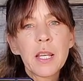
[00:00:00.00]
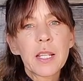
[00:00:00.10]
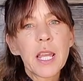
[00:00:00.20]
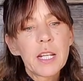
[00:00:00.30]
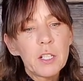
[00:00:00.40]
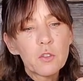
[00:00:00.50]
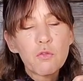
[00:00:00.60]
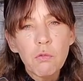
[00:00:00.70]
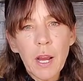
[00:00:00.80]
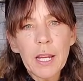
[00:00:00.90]
getting
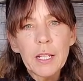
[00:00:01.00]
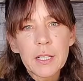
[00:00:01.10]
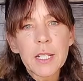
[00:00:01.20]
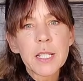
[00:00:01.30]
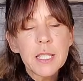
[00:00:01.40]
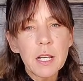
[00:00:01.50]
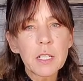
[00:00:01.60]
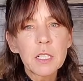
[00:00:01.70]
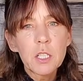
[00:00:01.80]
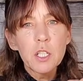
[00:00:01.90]
drained and
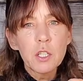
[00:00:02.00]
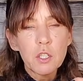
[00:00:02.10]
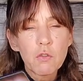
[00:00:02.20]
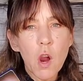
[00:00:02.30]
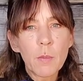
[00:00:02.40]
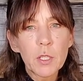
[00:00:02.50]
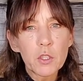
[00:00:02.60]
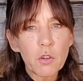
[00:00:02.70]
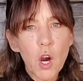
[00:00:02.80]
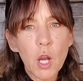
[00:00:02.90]
sucked into the drama,
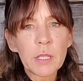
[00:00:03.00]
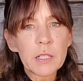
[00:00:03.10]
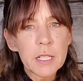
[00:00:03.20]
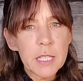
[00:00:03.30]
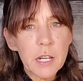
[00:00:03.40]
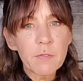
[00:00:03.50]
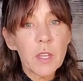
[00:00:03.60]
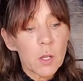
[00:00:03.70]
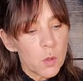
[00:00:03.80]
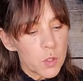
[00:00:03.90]
trauma, and stuff
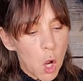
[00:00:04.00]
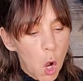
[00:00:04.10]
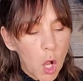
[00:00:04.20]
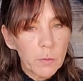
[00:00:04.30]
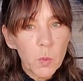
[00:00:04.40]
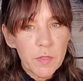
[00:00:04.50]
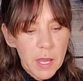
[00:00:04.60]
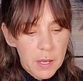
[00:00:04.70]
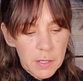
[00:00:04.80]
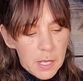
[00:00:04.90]
that goes on with
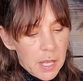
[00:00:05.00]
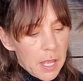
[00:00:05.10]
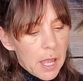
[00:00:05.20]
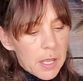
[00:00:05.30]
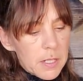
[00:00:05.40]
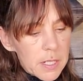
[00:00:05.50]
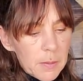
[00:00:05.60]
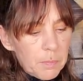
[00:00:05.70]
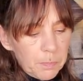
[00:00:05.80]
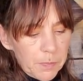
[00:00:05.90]
that. And
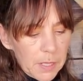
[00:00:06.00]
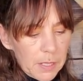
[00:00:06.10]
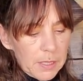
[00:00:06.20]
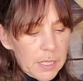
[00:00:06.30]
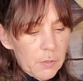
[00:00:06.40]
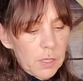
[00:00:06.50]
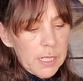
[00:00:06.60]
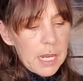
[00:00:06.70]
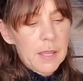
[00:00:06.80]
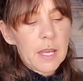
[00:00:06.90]

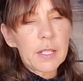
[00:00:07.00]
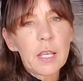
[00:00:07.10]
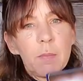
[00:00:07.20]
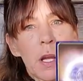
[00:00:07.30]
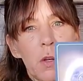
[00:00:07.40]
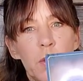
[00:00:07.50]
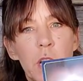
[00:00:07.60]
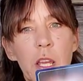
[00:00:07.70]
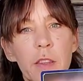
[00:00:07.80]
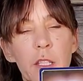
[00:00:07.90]
literally how that came out,
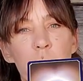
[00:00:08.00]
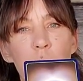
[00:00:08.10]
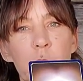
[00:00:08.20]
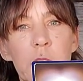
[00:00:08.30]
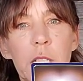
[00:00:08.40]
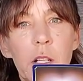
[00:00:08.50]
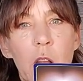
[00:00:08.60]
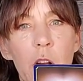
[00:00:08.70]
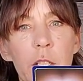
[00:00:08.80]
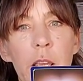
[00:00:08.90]
the immunity
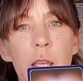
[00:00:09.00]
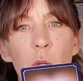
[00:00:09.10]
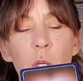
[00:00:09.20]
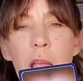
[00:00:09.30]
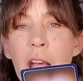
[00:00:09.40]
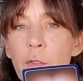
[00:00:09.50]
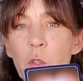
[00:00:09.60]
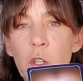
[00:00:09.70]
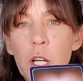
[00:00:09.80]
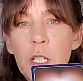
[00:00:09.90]
card came out
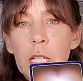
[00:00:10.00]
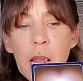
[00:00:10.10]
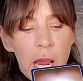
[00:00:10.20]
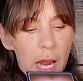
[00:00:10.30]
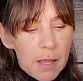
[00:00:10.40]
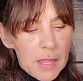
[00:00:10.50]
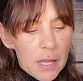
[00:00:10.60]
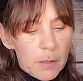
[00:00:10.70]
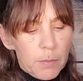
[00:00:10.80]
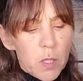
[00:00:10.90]
after it. And that
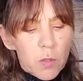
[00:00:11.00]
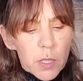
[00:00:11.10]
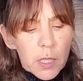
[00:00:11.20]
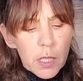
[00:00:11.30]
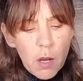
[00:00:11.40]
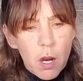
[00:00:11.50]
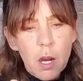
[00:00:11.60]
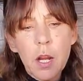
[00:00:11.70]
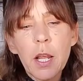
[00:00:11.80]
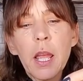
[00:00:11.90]
immunity
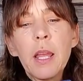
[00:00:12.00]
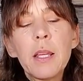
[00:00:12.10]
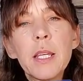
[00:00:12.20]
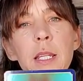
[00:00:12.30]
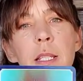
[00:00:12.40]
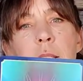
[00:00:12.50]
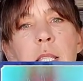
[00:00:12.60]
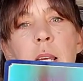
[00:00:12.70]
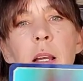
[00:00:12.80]
card is,